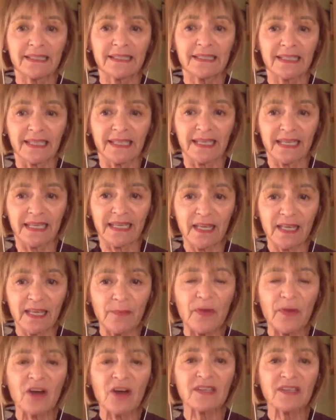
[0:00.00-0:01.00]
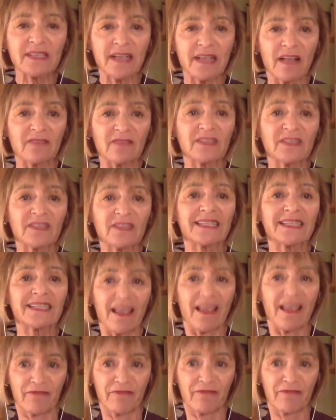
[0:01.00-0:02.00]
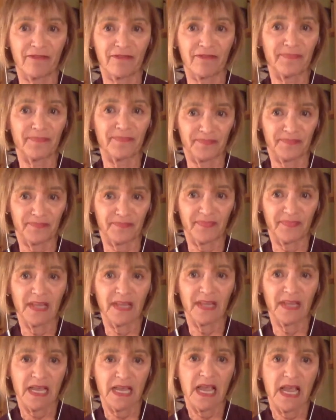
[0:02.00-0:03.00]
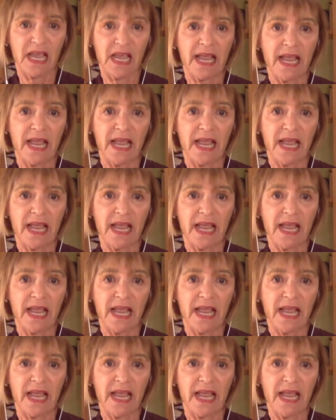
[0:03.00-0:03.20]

to keep ourselves safe mm.